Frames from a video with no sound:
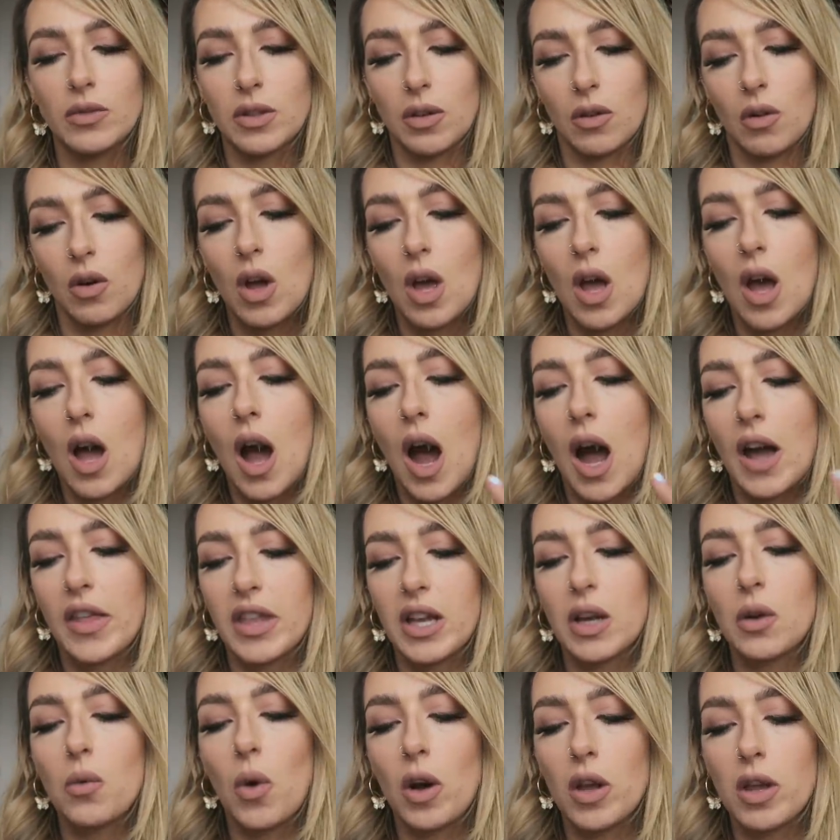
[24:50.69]
So I
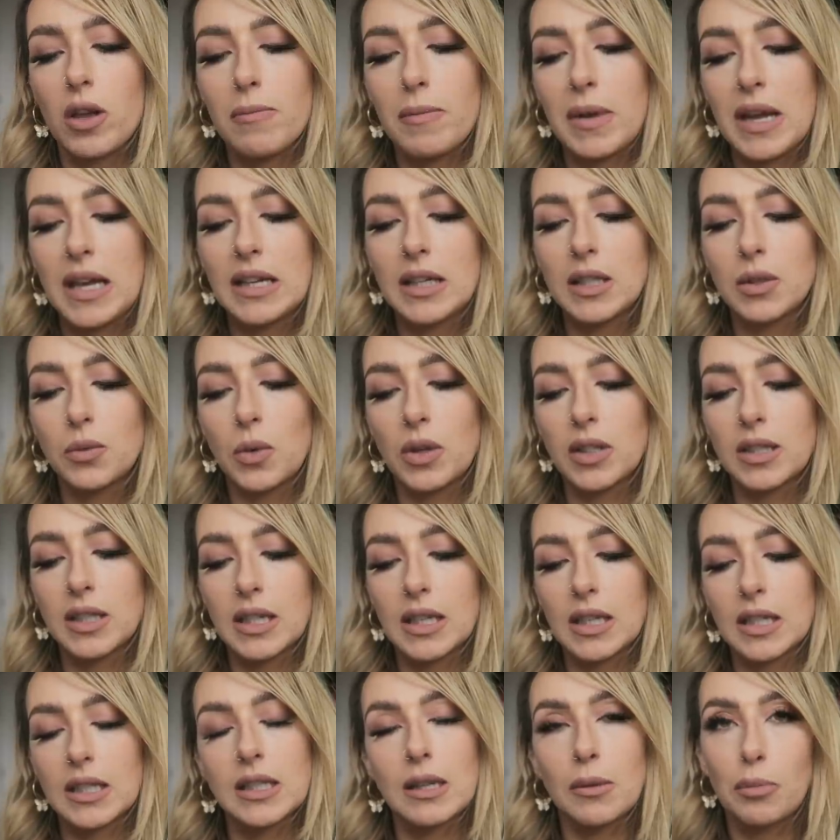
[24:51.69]
think what you mean is, was
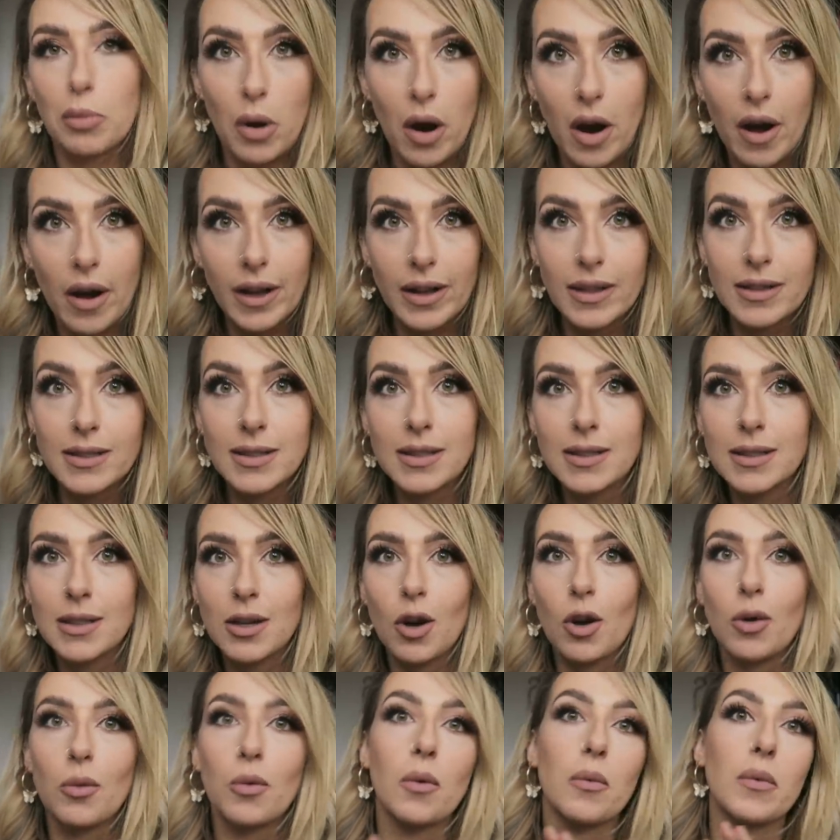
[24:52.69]
it a surprise
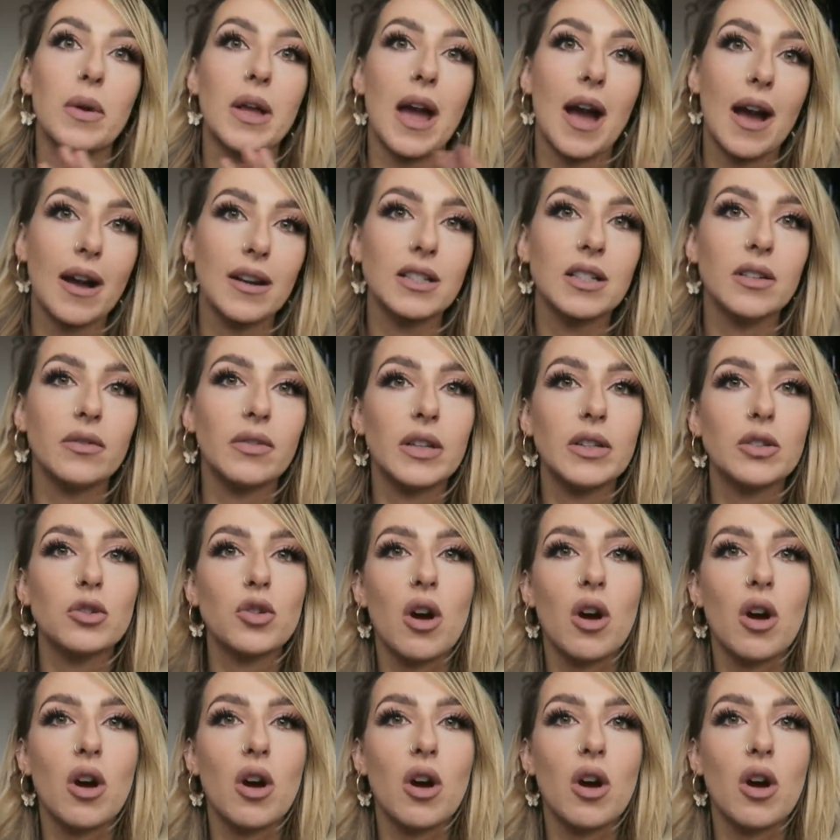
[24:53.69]
or were we actively